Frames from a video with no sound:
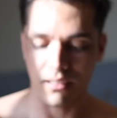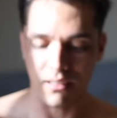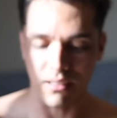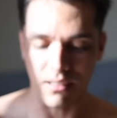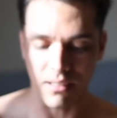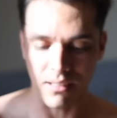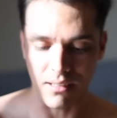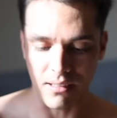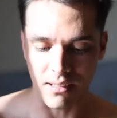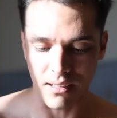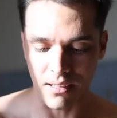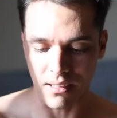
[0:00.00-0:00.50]

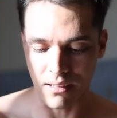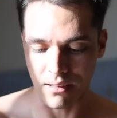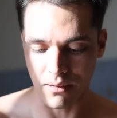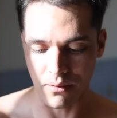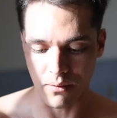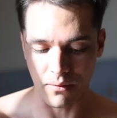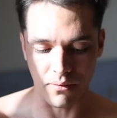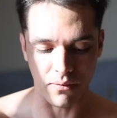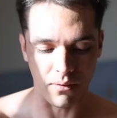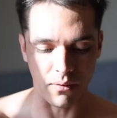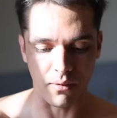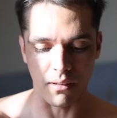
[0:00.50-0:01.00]
Look at that, look
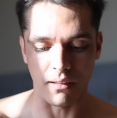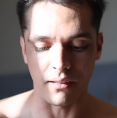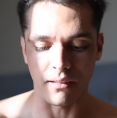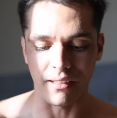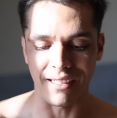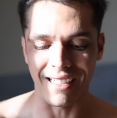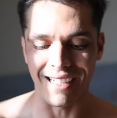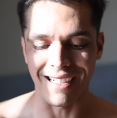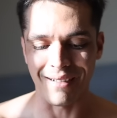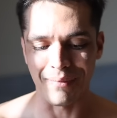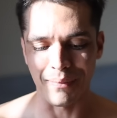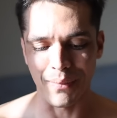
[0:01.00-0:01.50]
what flew out.
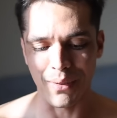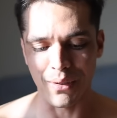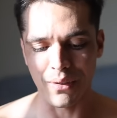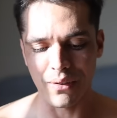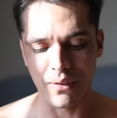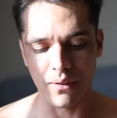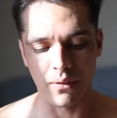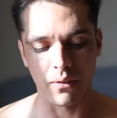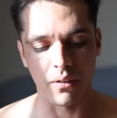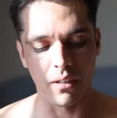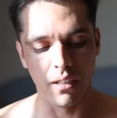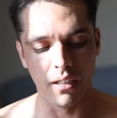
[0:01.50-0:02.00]
The
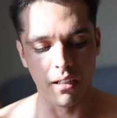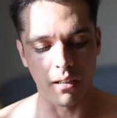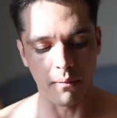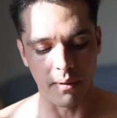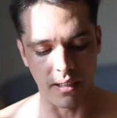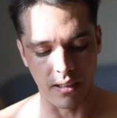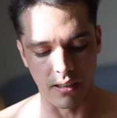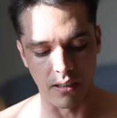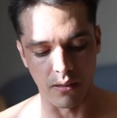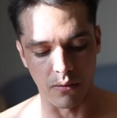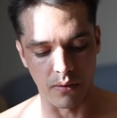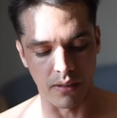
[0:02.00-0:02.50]
Emperor.
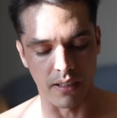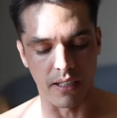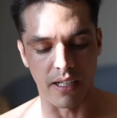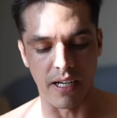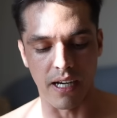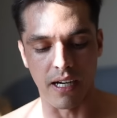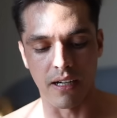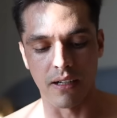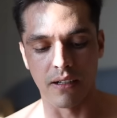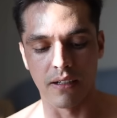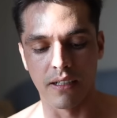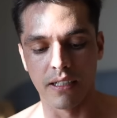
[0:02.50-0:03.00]
You're dealing with an
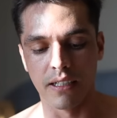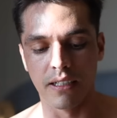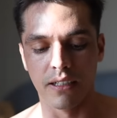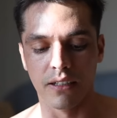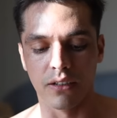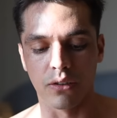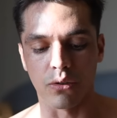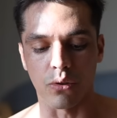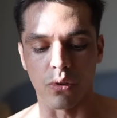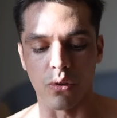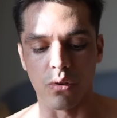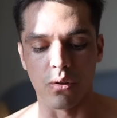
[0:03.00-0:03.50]

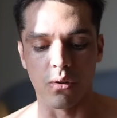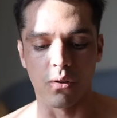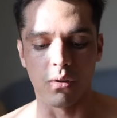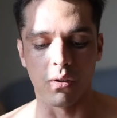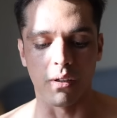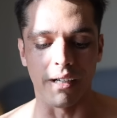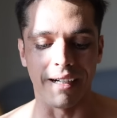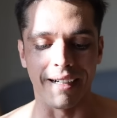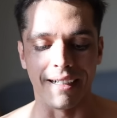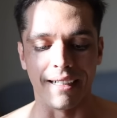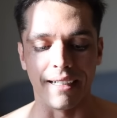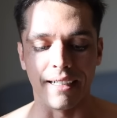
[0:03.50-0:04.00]
Aries
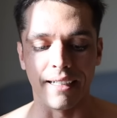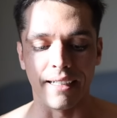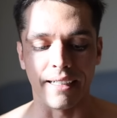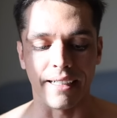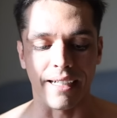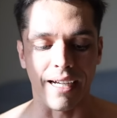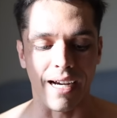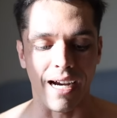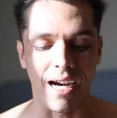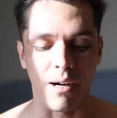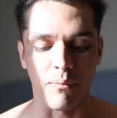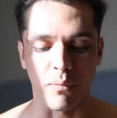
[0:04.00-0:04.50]
or a
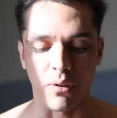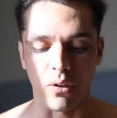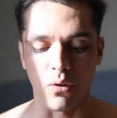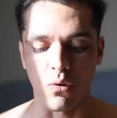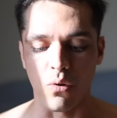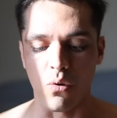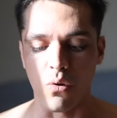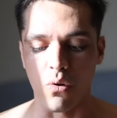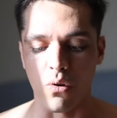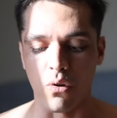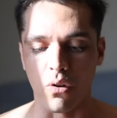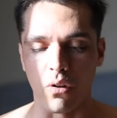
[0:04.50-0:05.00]

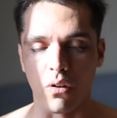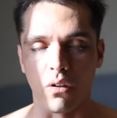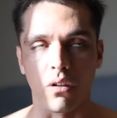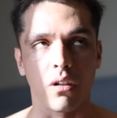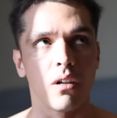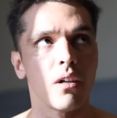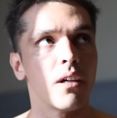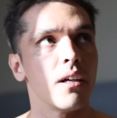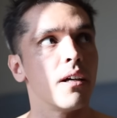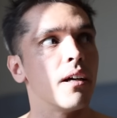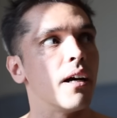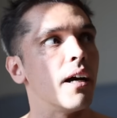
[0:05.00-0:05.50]
Capricorn.
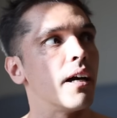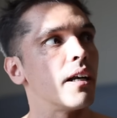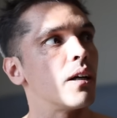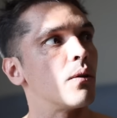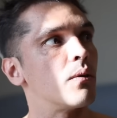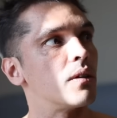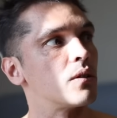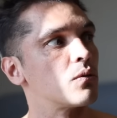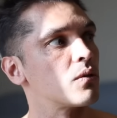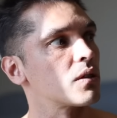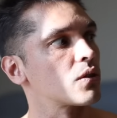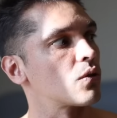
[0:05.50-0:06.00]

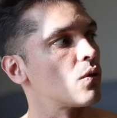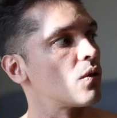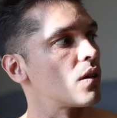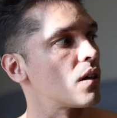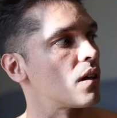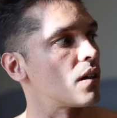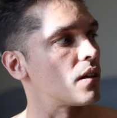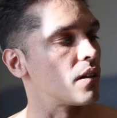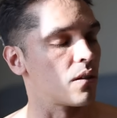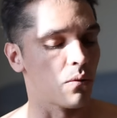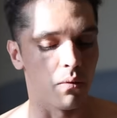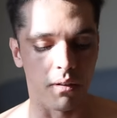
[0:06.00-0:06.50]
Anyways, what's going
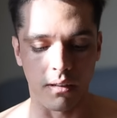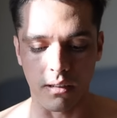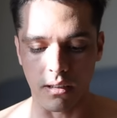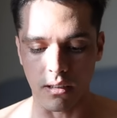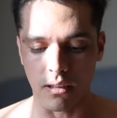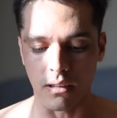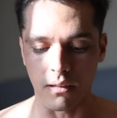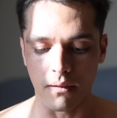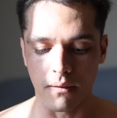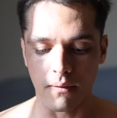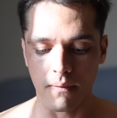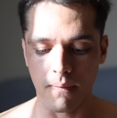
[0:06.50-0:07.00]
on here with
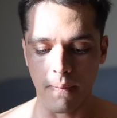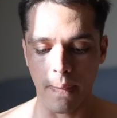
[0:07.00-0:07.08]
the...